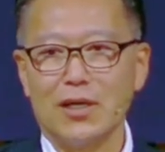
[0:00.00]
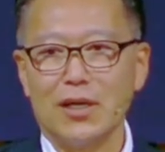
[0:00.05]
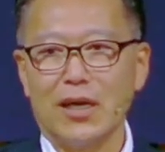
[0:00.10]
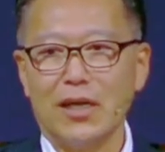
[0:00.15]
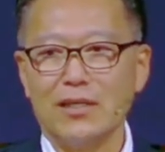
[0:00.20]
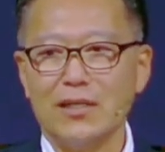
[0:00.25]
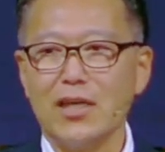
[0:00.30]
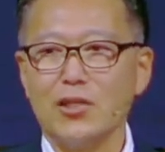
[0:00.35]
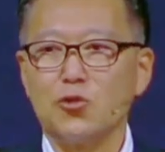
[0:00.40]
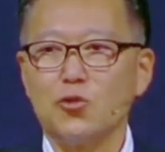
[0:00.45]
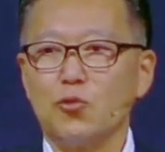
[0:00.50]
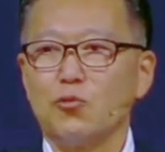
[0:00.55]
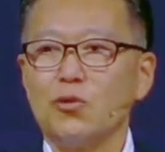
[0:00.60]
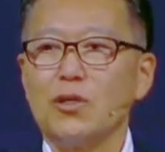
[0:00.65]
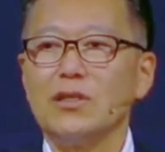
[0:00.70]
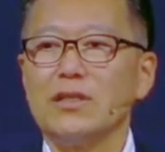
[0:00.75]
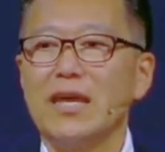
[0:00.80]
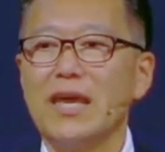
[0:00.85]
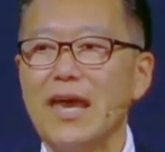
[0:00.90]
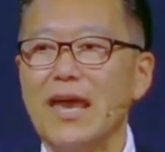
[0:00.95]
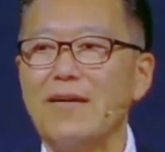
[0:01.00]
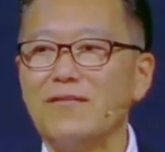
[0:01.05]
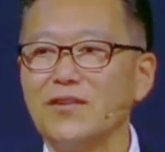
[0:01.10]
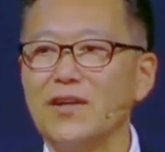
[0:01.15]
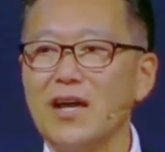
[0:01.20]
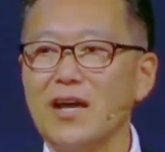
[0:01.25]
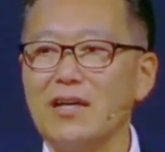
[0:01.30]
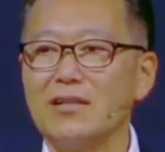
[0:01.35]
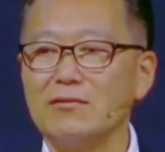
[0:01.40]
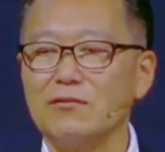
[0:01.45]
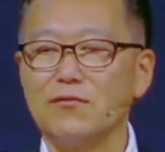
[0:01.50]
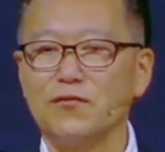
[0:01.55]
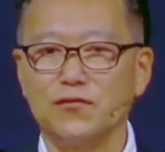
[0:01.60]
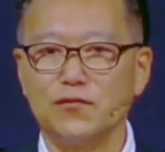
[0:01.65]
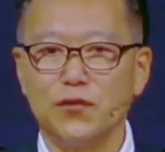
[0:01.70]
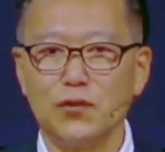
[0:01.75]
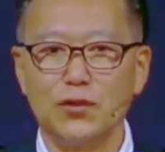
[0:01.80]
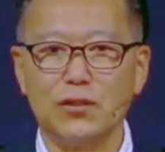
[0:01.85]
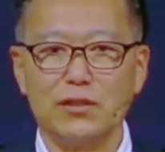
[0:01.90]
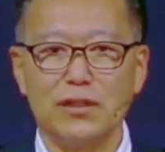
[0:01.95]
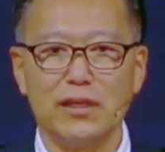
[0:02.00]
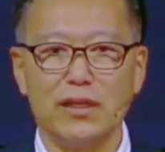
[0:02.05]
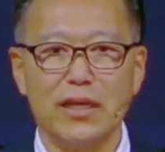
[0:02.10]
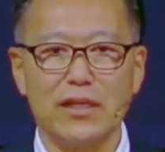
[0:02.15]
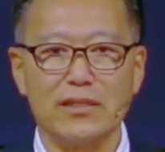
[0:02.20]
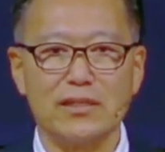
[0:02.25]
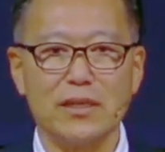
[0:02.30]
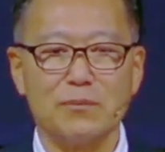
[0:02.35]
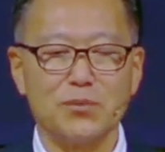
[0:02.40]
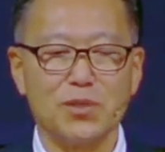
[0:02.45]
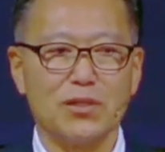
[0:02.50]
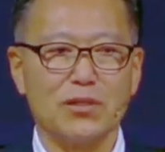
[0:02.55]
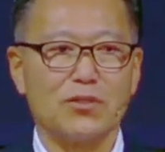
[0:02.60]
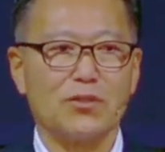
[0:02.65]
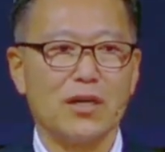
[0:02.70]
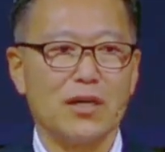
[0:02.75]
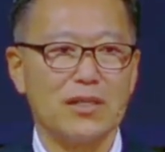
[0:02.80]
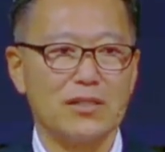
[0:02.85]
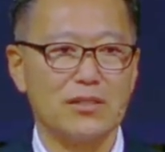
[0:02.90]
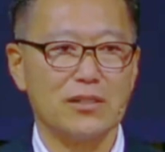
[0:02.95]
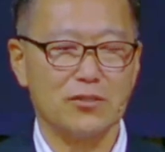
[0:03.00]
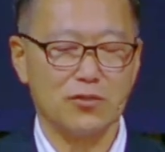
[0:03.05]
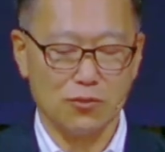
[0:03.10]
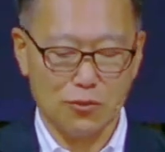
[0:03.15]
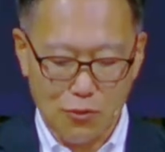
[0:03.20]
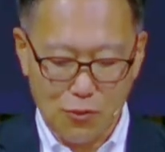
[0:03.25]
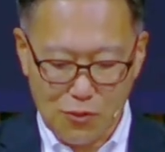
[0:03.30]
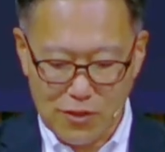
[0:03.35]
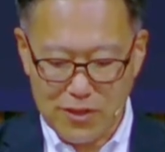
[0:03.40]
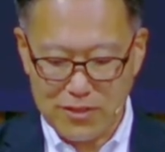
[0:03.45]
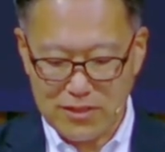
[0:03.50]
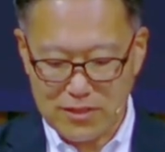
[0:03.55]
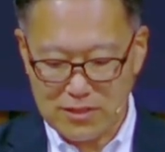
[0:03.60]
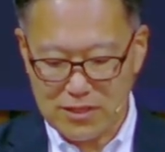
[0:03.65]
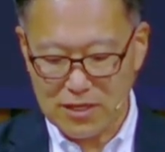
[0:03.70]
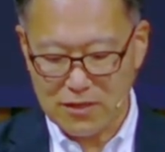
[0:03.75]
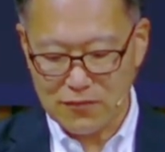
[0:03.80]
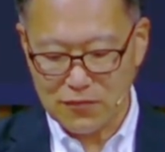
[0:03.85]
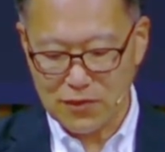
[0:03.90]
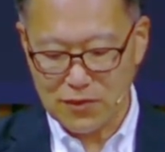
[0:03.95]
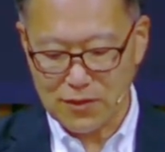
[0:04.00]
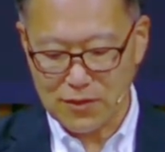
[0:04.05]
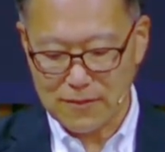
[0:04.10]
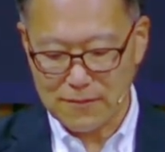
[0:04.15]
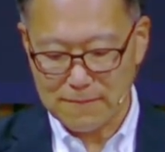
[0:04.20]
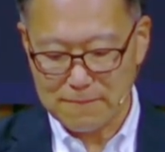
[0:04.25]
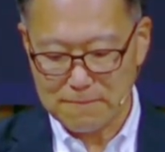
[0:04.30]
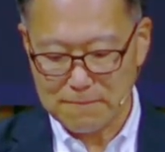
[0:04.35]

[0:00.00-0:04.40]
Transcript: and yet you really have not fully accepted Christ as Lord and Savior.